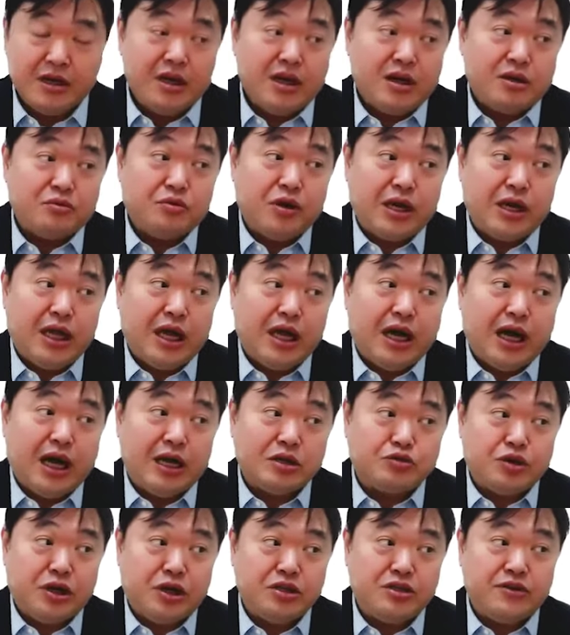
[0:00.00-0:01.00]
right?
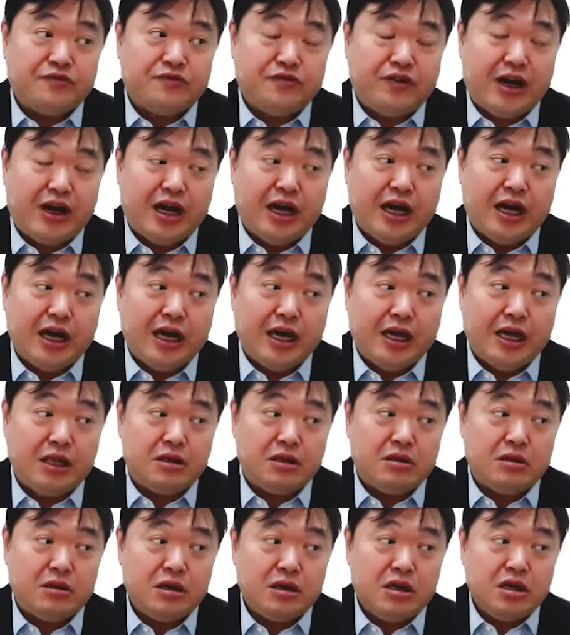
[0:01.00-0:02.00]
Trying to find
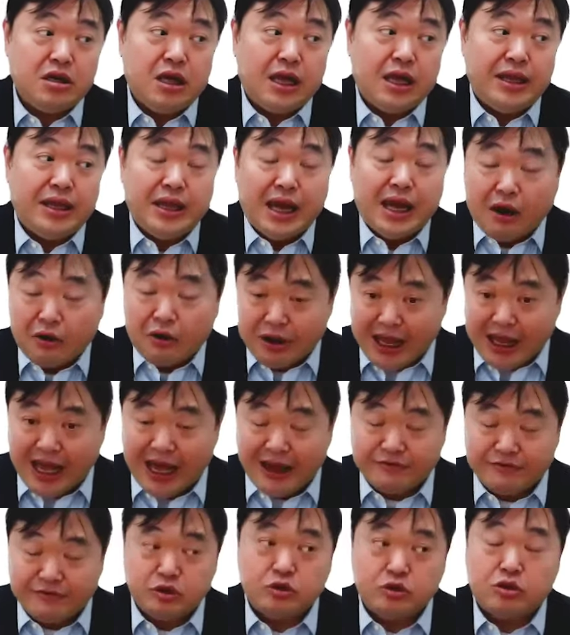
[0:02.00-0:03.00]
an
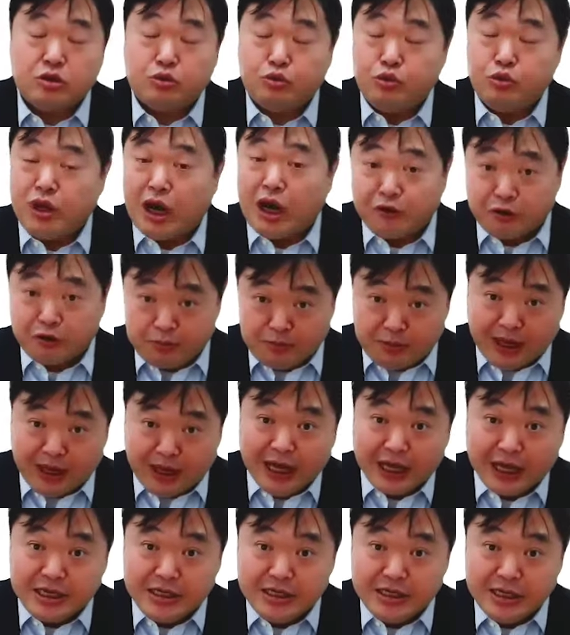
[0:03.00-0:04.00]
1.5 to 3 hour
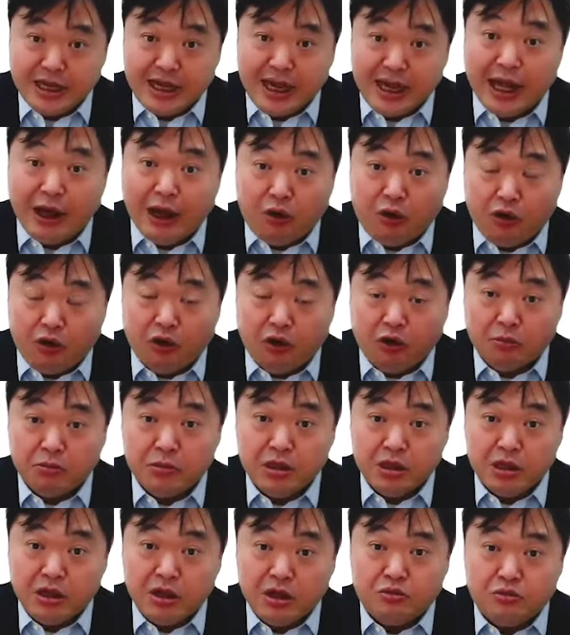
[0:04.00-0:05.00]
block at home
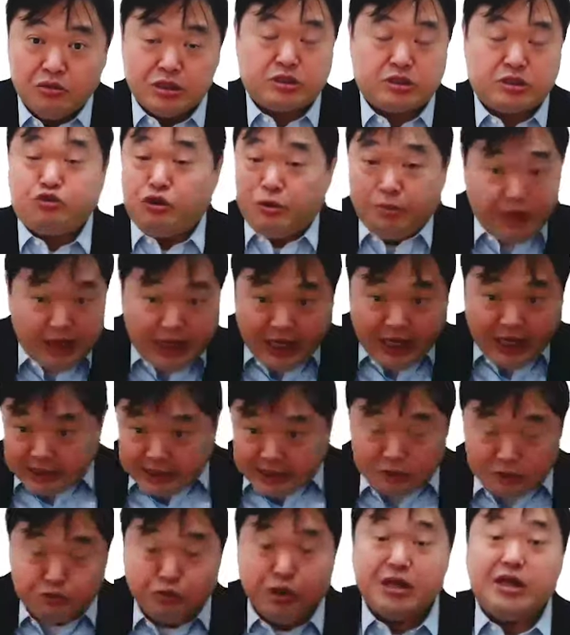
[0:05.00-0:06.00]
with streaming kids
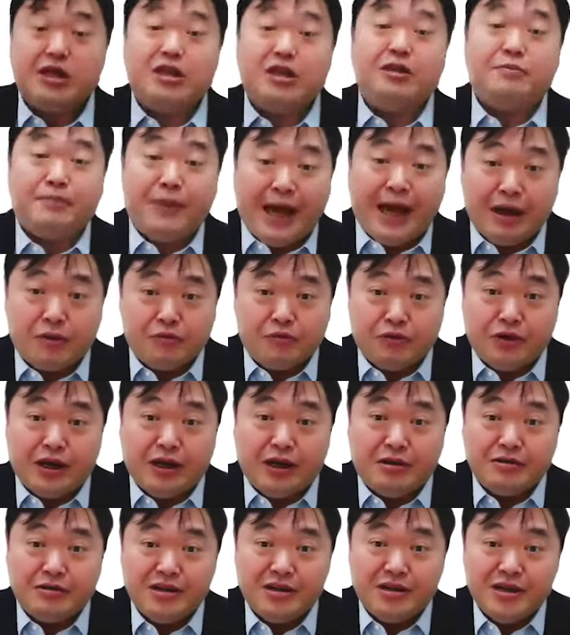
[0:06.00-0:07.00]
running in the background.
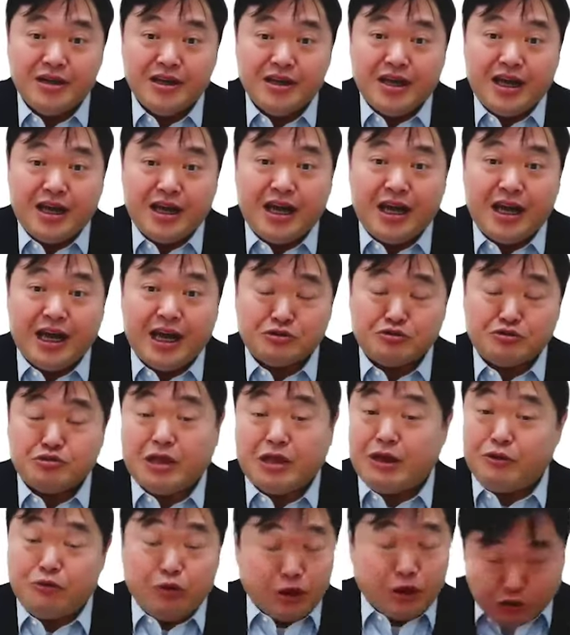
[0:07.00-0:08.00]

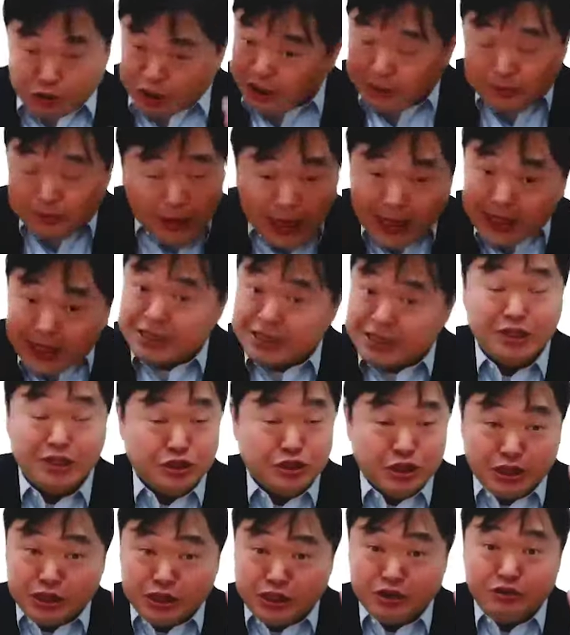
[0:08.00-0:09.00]
We're trying to pay
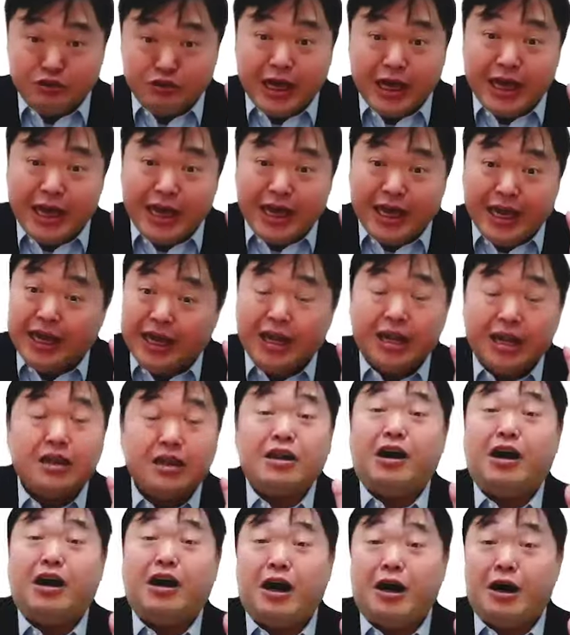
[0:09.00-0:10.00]
attention to a
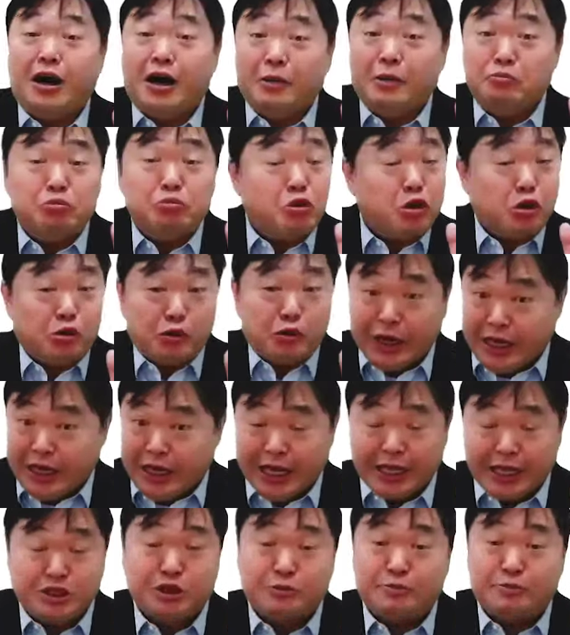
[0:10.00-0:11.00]
long, boring
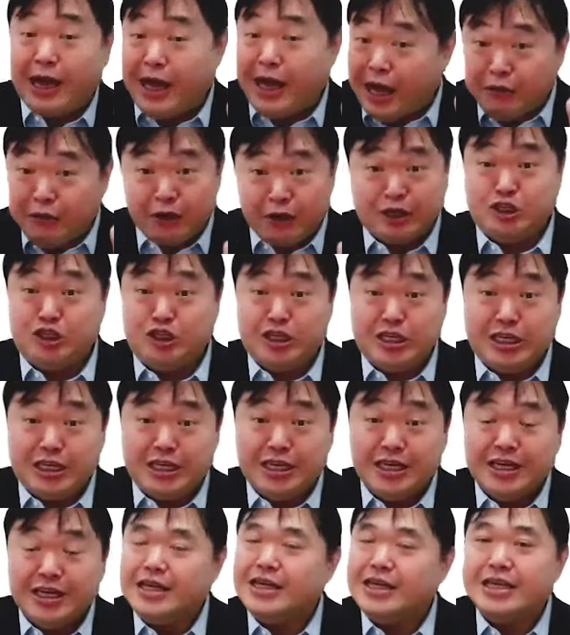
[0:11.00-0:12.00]
lecture by Eric Shih.
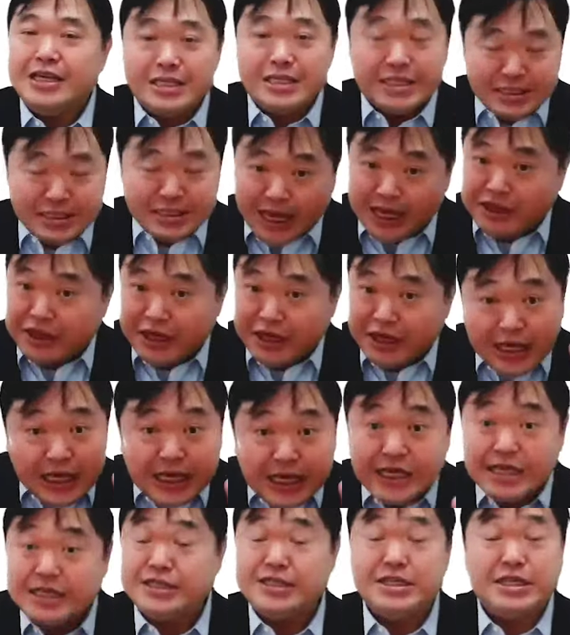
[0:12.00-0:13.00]
It's not the
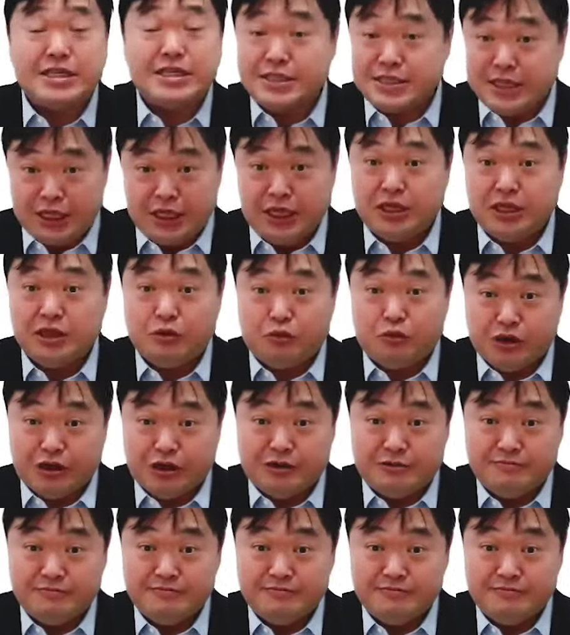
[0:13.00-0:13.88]
easiest thing in the world.